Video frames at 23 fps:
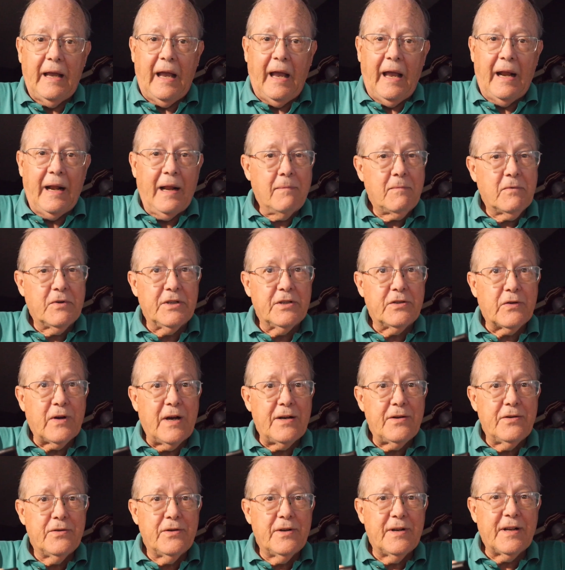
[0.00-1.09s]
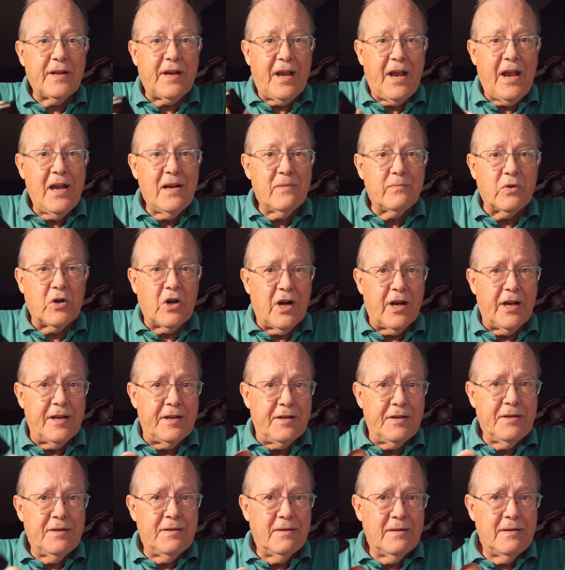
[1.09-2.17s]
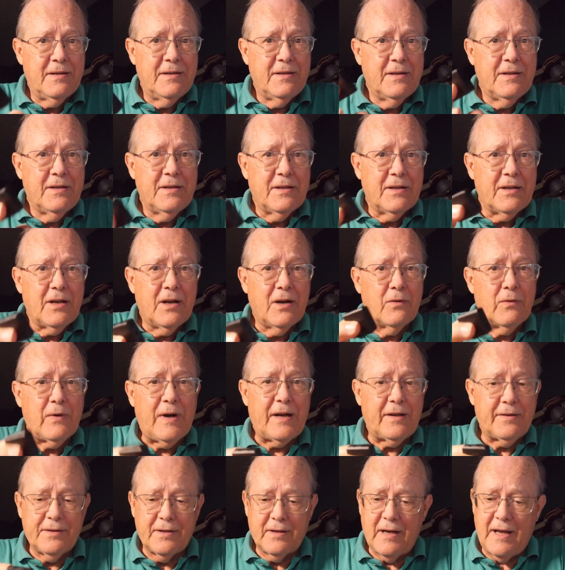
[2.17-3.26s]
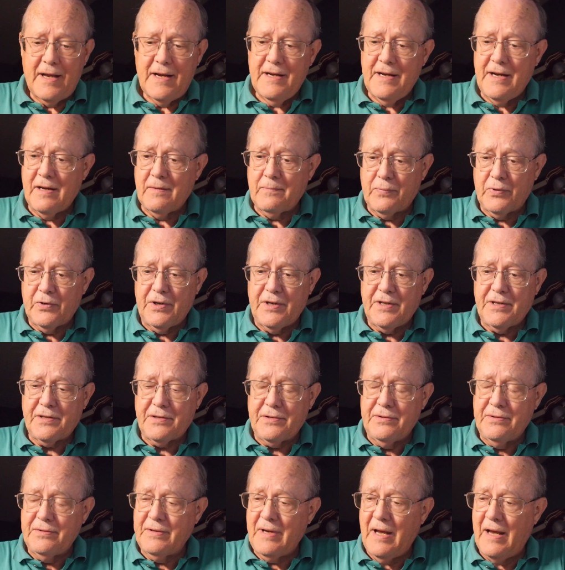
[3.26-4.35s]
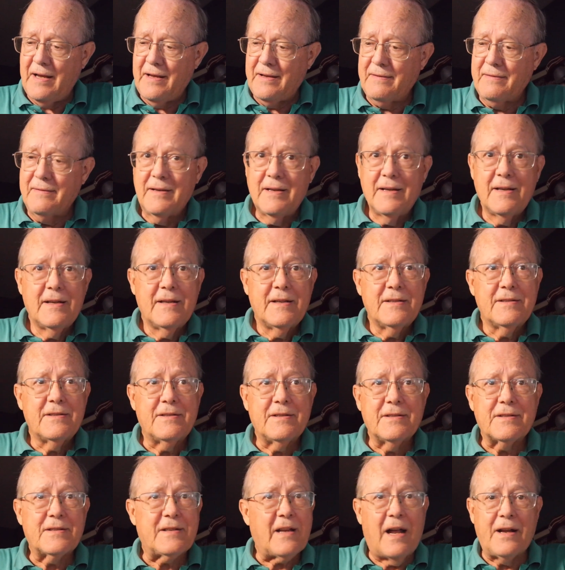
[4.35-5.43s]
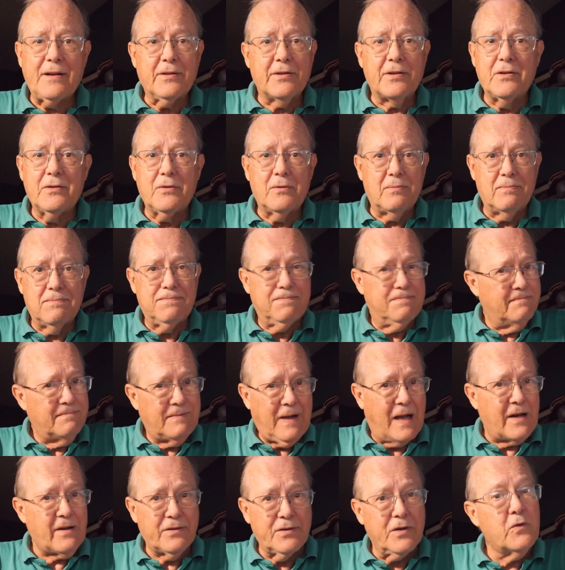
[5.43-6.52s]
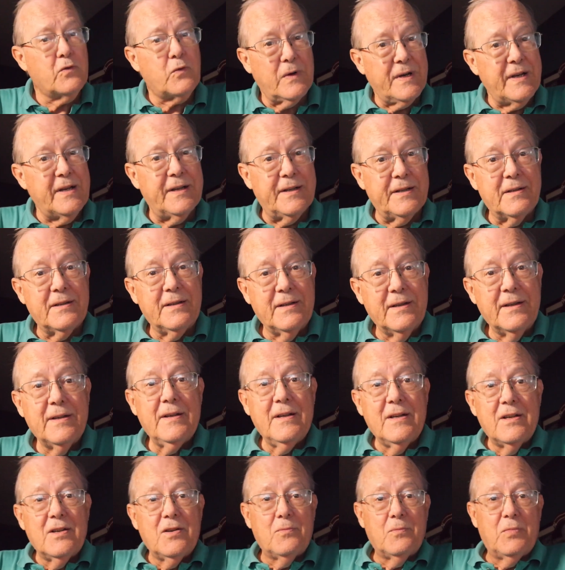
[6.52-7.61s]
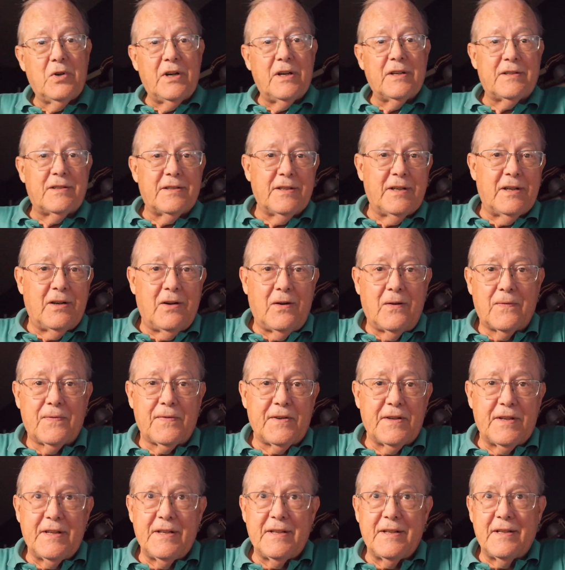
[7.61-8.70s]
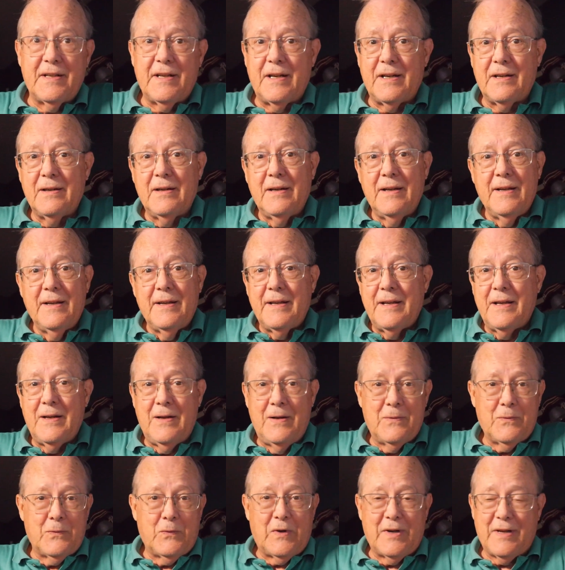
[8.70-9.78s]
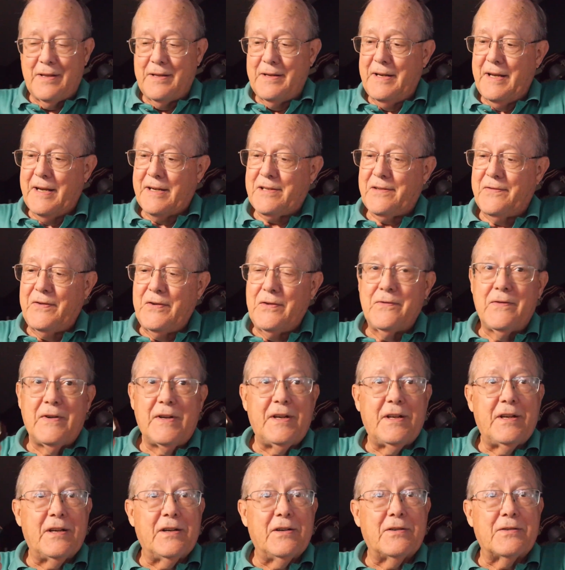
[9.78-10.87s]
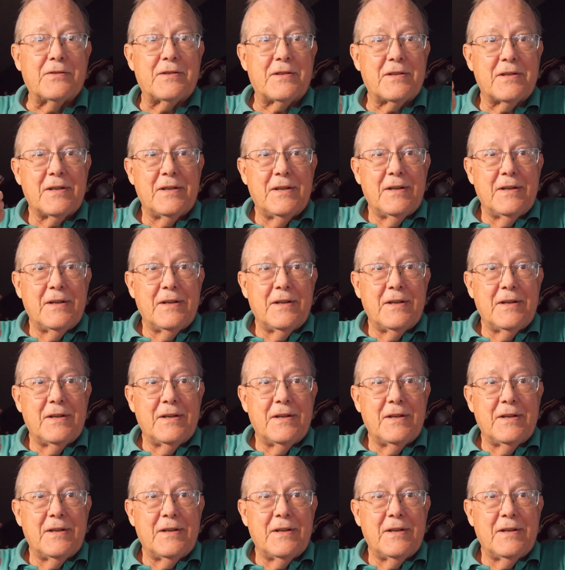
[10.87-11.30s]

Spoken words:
going to try doing a cab ride around the layout pretty soon. just I don't know when, but hopefully in one of the next few videos,